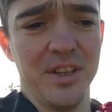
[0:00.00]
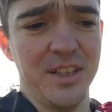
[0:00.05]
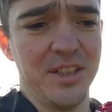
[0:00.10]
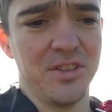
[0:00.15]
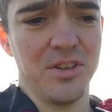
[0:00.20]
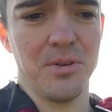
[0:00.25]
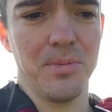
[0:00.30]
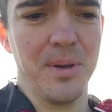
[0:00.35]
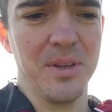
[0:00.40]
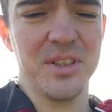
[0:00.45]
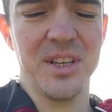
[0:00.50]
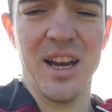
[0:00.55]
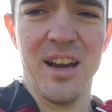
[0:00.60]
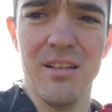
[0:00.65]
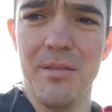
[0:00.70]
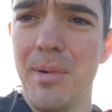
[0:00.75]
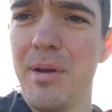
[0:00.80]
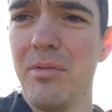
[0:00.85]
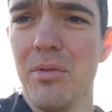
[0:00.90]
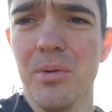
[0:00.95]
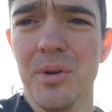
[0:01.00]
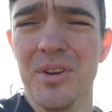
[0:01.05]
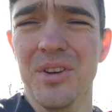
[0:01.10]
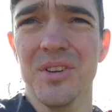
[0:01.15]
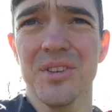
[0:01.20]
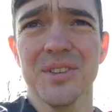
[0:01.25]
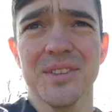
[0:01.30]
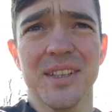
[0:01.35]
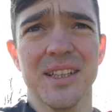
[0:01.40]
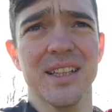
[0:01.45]
need to talk about Skyrim. Everyone
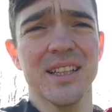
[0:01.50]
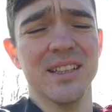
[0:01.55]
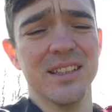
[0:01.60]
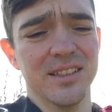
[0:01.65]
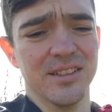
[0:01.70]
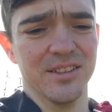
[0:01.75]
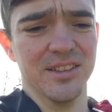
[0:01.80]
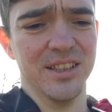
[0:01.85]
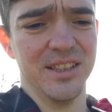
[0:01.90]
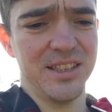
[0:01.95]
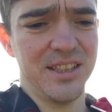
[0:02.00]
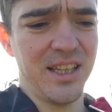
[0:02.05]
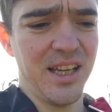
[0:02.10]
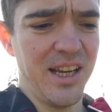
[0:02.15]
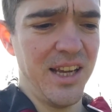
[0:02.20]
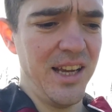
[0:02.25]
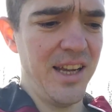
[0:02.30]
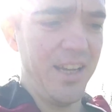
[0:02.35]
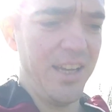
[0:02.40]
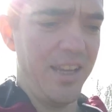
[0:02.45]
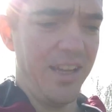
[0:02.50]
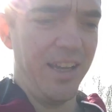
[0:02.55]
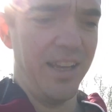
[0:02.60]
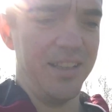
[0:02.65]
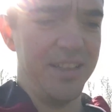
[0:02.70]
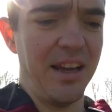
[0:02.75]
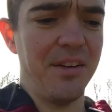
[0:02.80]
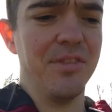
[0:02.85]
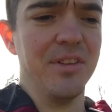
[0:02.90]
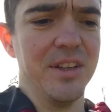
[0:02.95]
knows it, so it's
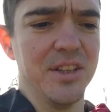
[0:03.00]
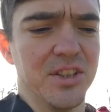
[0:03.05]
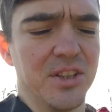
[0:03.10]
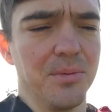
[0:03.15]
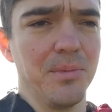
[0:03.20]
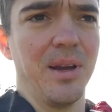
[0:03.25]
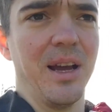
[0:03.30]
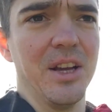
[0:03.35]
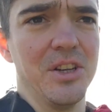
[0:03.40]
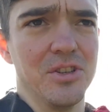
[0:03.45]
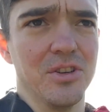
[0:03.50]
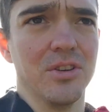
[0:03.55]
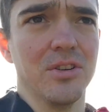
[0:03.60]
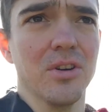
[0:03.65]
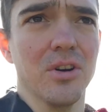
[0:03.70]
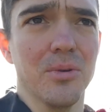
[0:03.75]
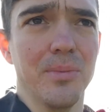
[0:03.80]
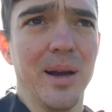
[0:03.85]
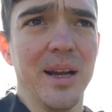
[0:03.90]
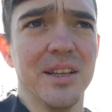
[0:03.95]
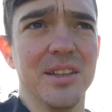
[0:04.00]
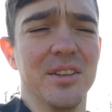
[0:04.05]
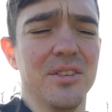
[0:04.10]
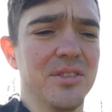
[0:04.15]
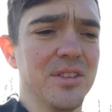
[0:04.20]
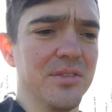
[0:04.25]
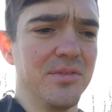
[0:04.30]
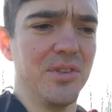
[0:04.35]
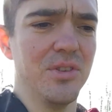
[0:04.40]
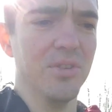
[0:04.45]
definitely something I should go back to,
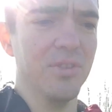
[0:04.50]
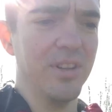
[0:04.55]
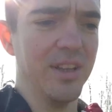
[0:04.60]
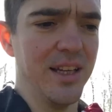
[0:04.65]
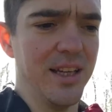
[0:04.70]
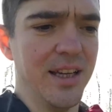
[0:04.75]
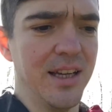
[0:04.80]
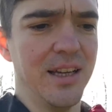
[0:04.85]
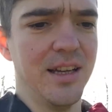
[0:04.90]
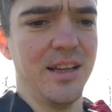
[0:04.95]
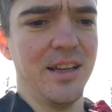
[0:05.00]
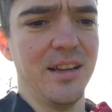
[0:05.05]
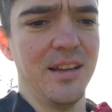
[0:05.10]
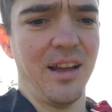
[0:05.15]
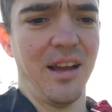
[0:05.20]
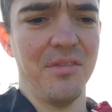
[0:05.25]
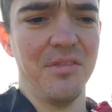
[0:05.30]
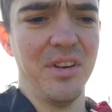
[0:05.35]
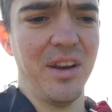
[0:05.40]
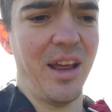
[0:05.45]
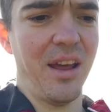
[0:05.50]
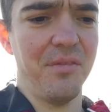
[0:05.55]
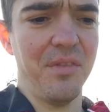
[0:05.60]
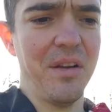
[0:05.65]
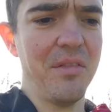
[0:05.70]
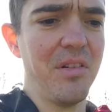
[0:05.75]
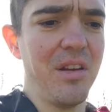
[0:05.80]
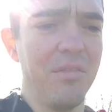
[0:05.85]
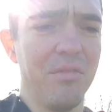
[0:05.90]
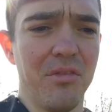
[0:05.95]
because I've
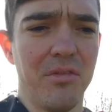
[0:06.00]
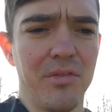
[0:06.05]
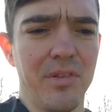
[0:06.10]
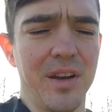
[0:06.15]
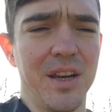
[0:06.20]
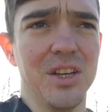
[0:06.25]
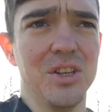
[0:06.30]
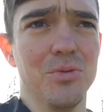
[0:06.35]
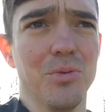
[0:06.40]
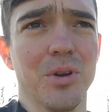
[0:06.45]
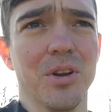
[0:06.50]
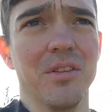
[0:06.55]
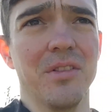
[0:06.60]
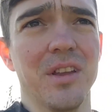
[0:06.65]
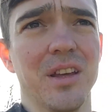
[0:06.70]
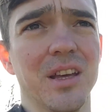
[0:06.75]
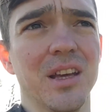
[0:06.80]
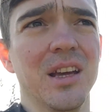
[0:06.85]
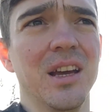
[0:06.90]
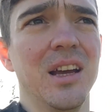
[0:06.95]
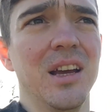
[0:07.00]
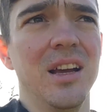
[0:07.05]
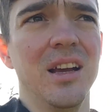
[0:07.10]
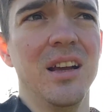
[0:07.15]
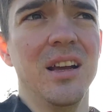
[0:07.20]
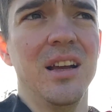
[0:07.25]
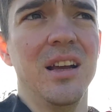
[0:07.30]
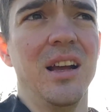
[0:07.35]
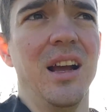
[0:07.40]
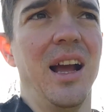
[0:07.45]
never even finished one of the
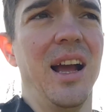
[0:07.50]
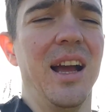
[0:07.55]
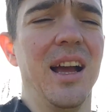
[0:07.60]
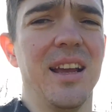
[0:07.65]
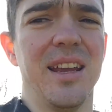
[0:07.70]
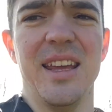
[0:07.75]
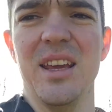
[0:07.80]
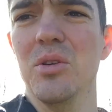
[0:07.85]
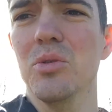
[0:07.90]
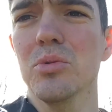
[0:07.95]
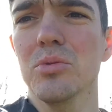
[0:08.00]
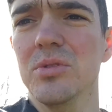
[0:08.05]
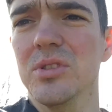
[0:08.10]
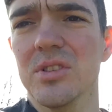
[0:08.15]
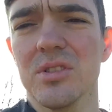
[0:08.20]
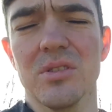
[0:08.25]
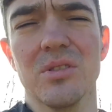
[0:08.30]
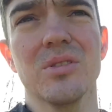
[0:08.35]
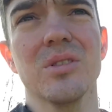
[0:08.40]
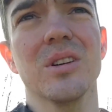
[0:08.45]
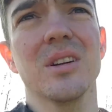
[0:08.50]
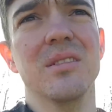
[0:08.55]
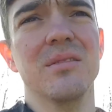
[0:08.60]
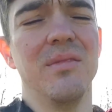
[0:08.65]
guilds or